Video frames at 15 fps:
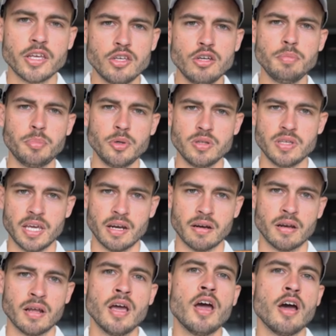You put
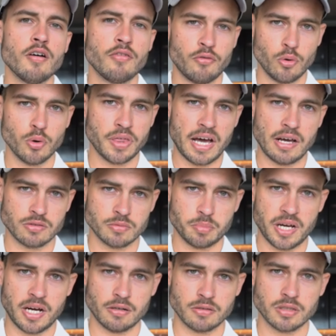in
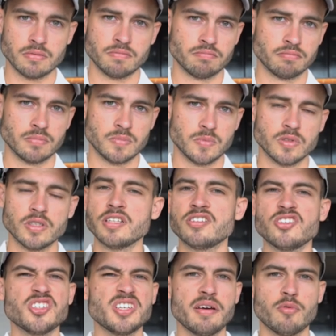£4,000,
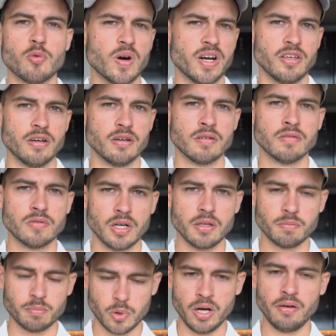just say for 1 year, right?
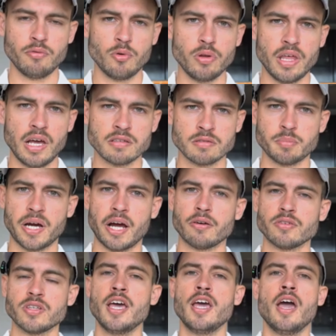Put in
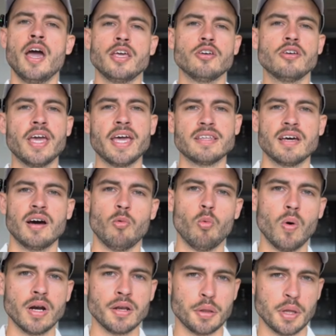£4,000, you get a
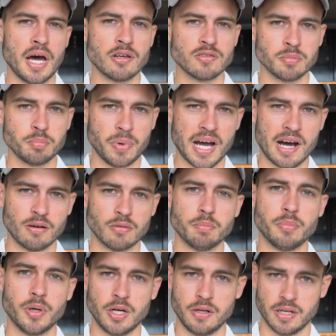£1,000
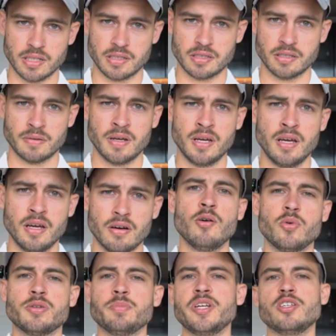bonus,
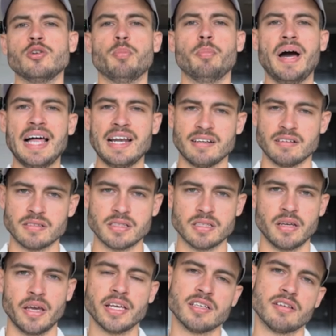which means your
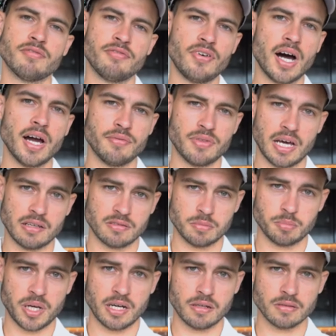balance is at
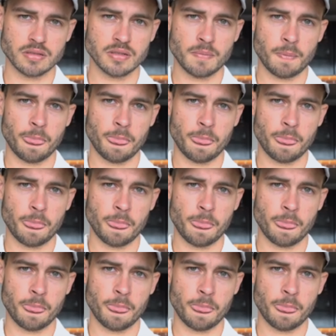£5,000.